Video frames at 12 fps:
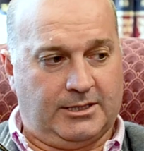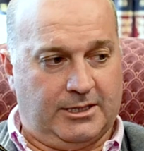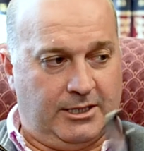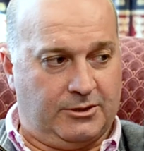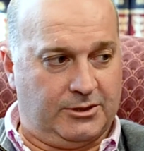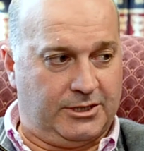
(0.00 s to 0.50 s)

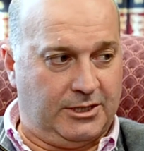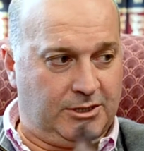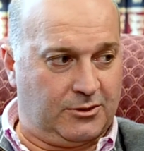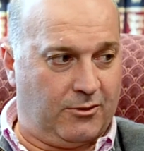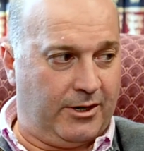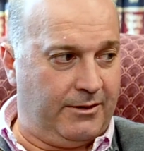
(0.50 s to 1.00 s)
an interesting
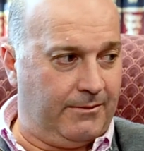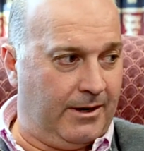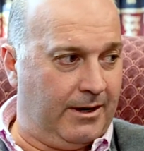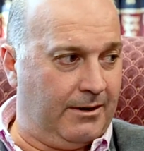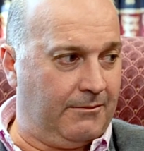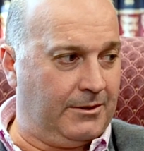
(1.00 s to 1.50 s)
story
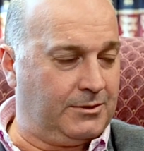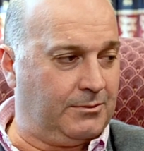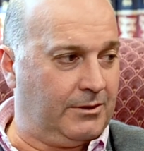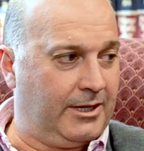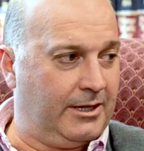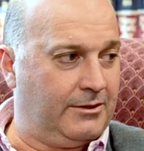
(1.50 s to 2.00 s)
which
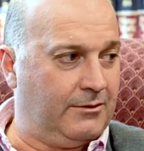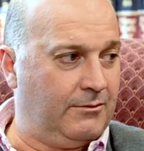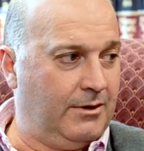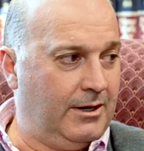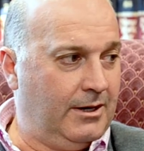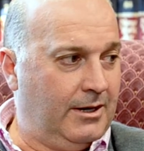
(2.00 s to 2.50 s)
we'll get
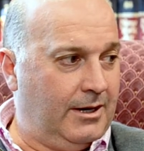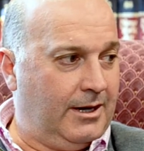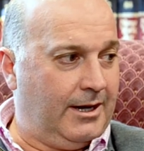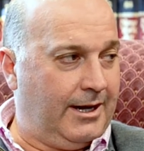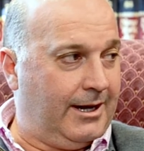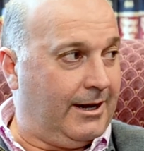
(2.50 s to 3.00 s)
to.
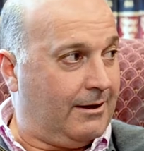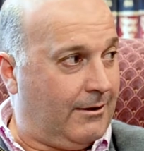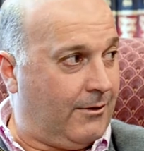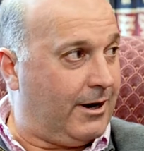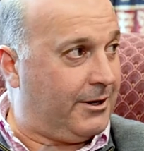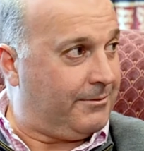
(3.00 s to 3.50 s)
How are you?